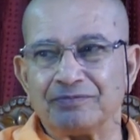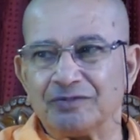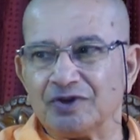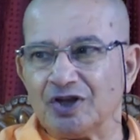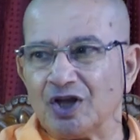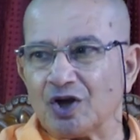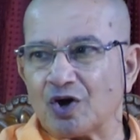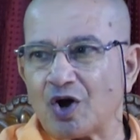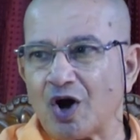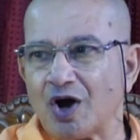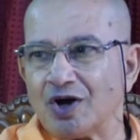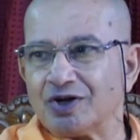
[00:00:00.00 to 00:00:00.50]
The
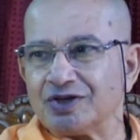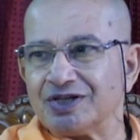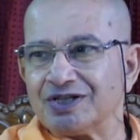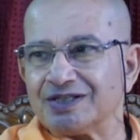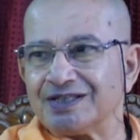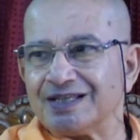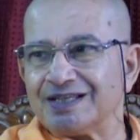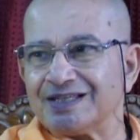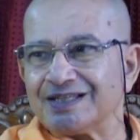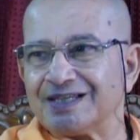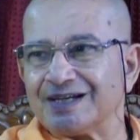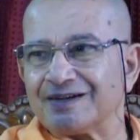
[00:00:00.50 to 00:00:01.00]

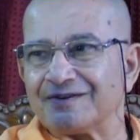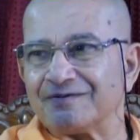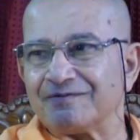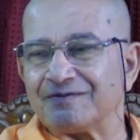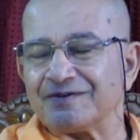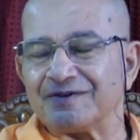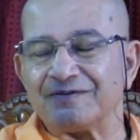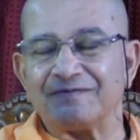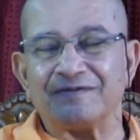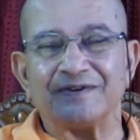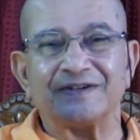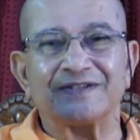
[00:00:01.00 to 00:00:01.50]
consciousness, if
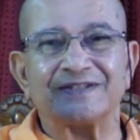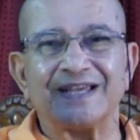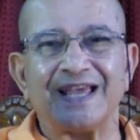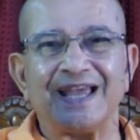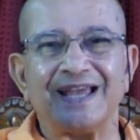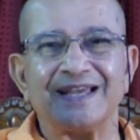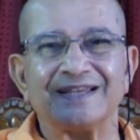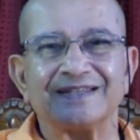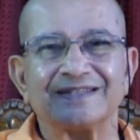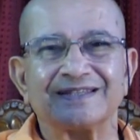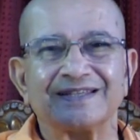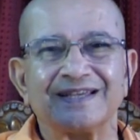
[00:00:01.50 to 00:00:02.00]
it
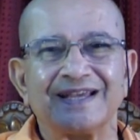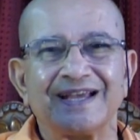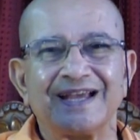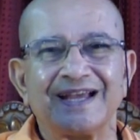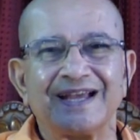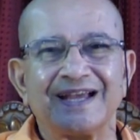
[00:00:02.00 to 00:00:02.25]
says,